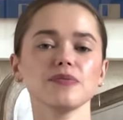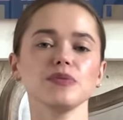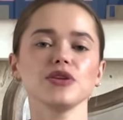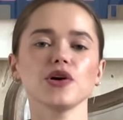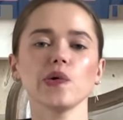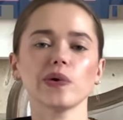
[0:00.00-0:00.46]
Let
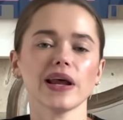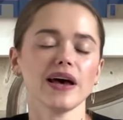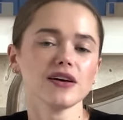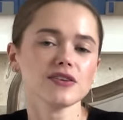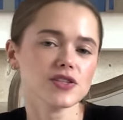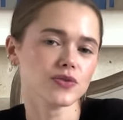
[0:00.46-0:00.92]
me know what
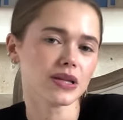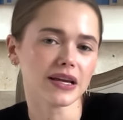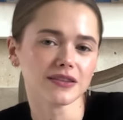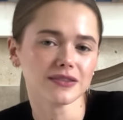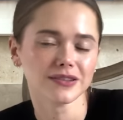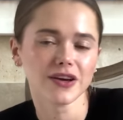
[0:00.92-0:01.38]
else you'd
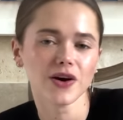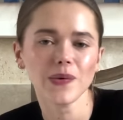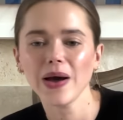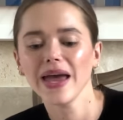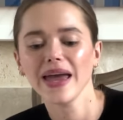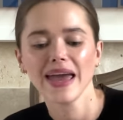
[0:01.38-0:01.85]
like to
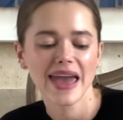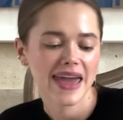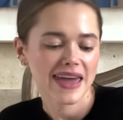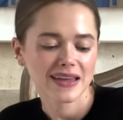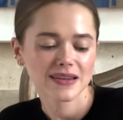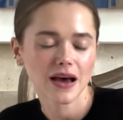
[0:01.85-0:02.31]
know,
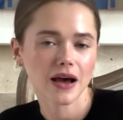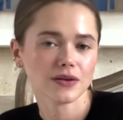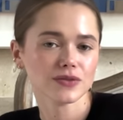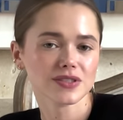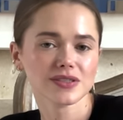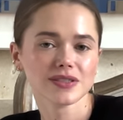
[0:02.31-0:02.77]
and I
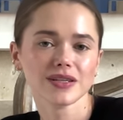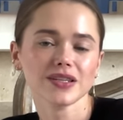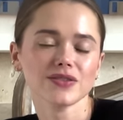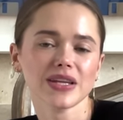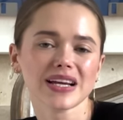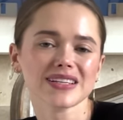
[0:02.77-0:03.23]
will see
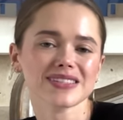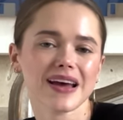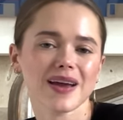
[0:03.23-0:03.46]
you next